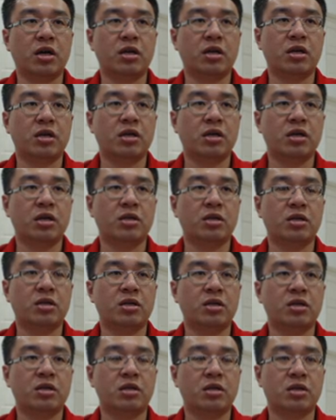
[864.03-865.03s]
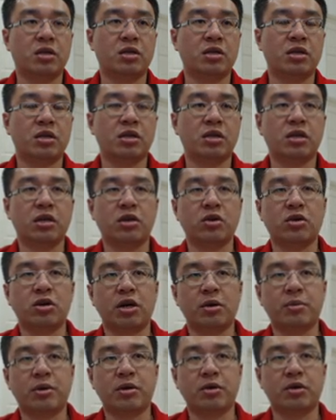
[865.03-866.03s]
again the king cannot
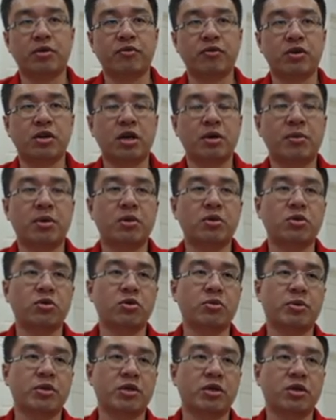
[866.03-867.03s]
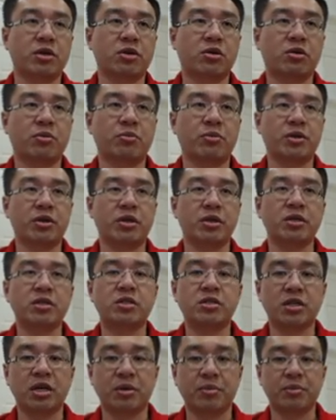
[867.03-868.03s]
come out. If you come out, it will be a completely
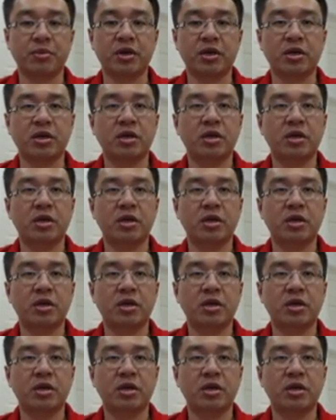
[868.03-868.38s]
checkmate.